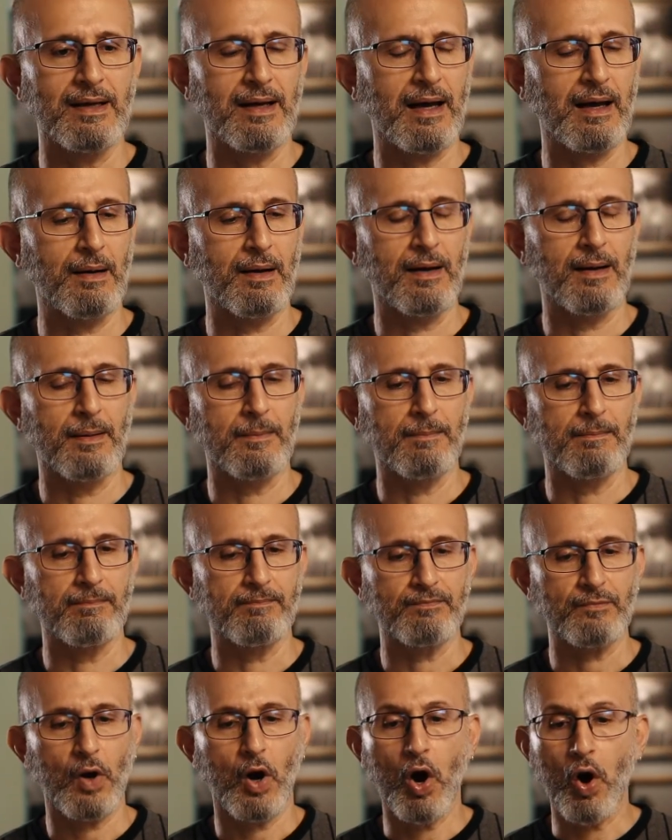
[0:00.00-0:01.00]

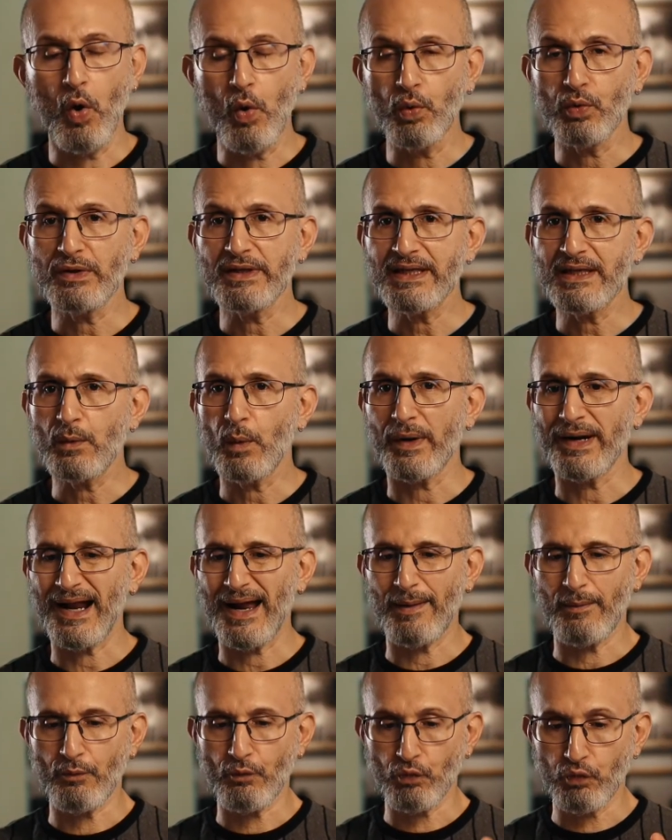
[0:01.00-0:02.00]
Um, only when
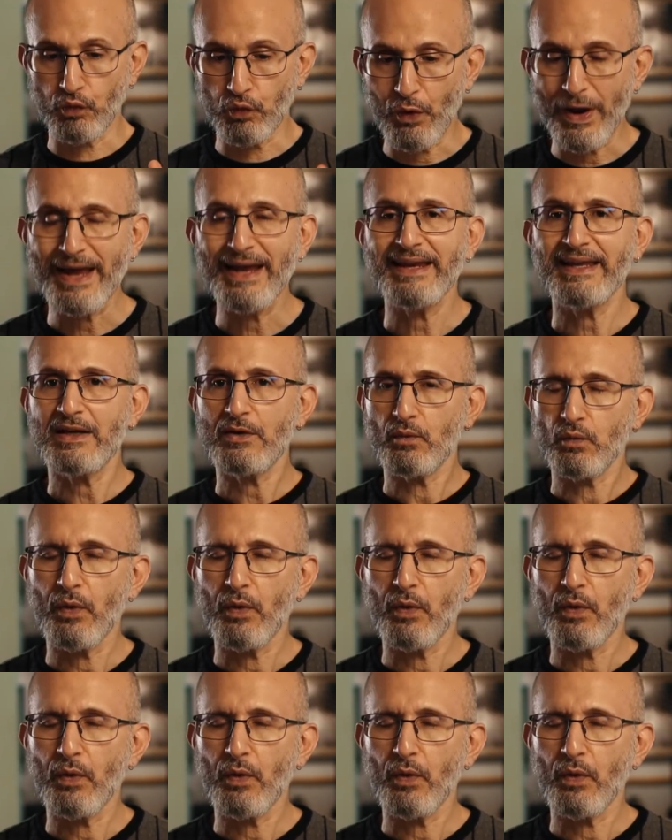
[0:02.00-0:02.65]
I'm ready,